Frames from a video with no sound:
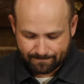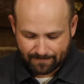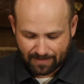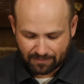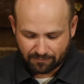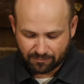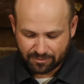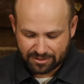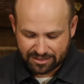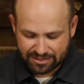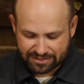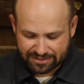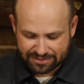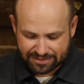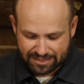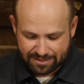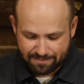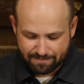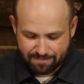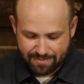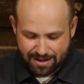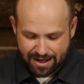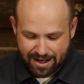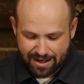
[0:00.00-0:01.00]
When you
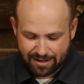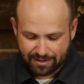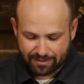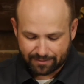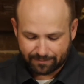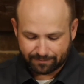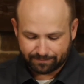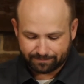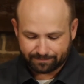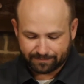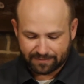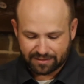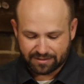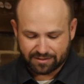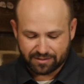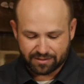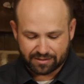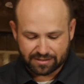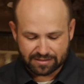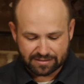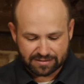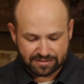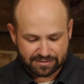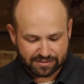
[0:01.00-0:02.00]
step back and you
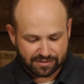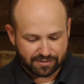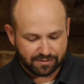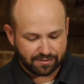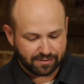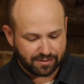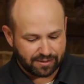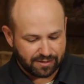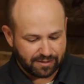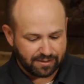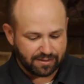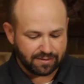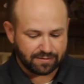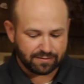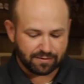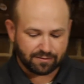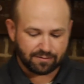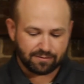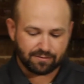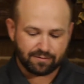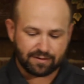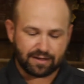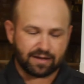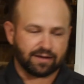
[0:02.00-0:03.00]
consider eating the
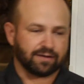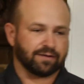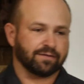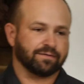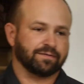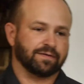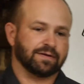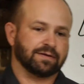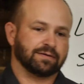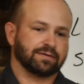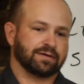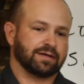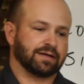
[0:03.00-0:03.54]
whole elephant,